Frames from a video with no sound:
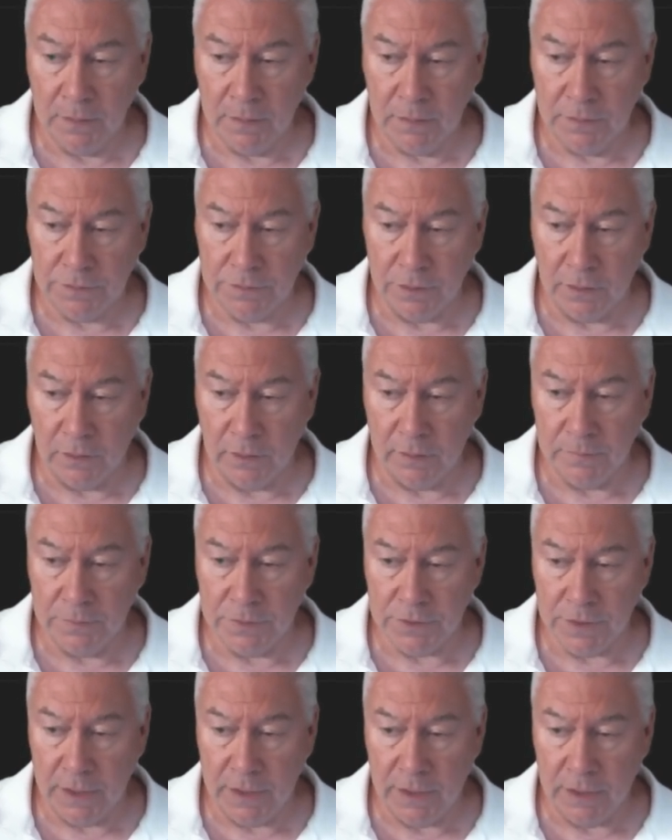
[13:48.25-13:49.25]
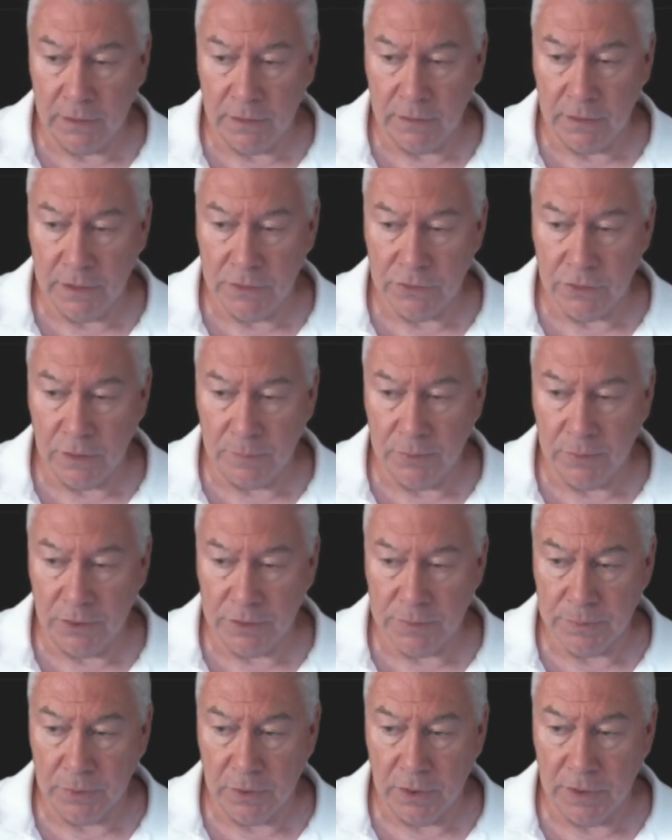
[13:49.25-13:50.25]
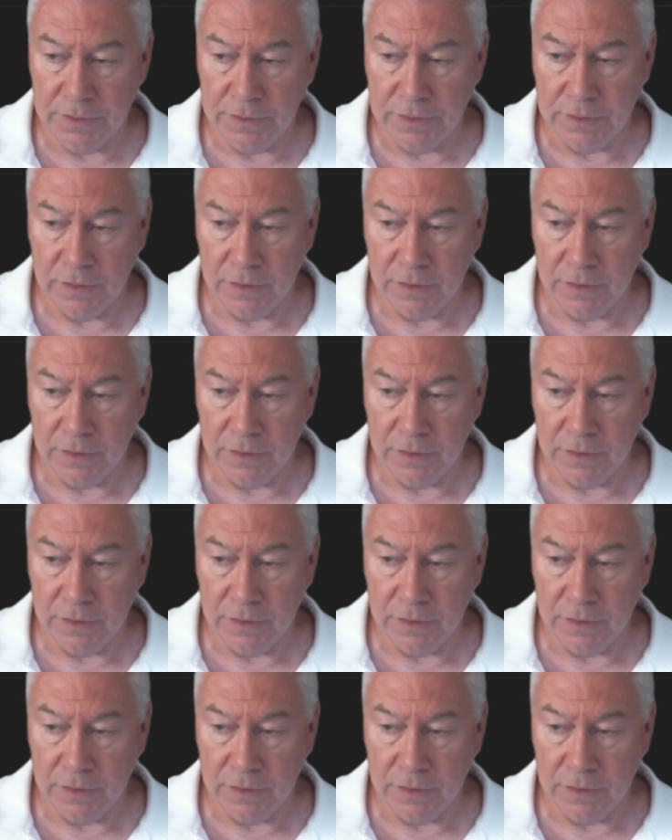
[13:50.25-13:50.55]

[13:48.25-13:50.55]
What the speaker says: So I'm saying the stop loss price is